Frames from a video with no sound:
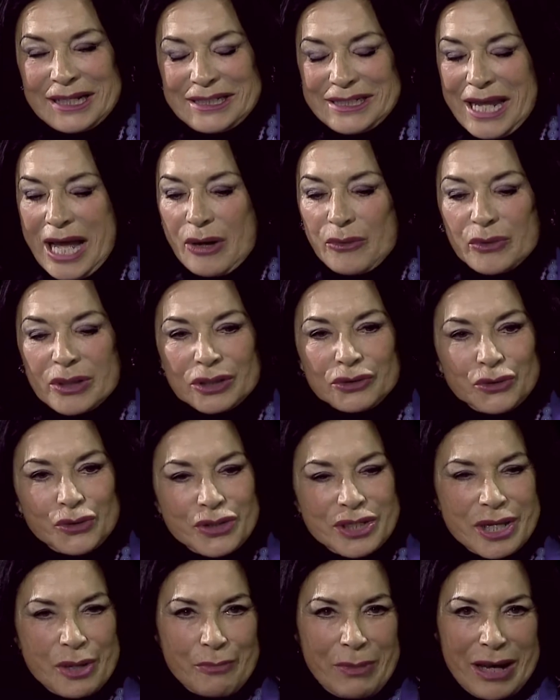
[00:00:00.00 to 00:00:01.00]
Now, we're
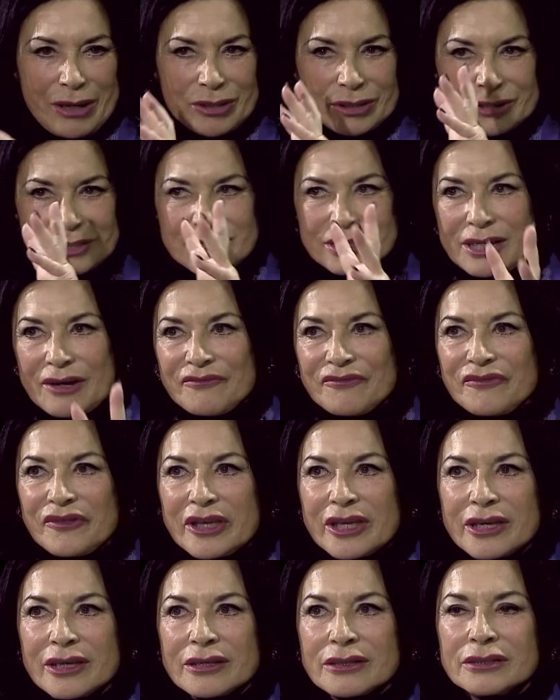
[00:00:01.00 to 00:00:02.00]
talking about
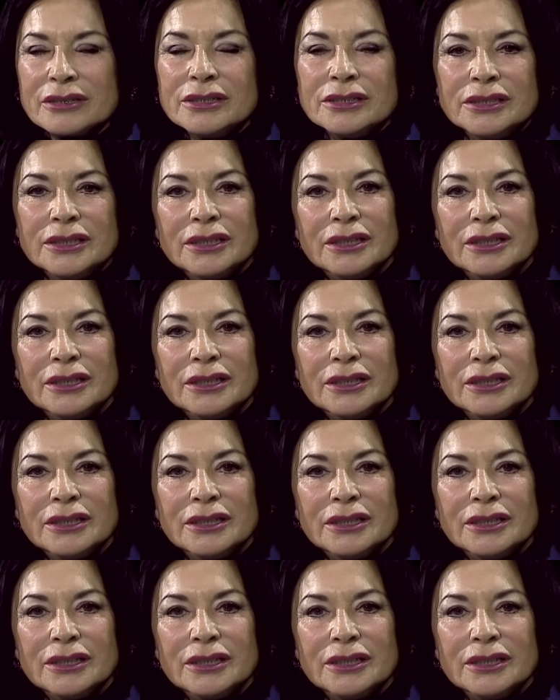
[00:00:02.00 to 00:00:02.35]
something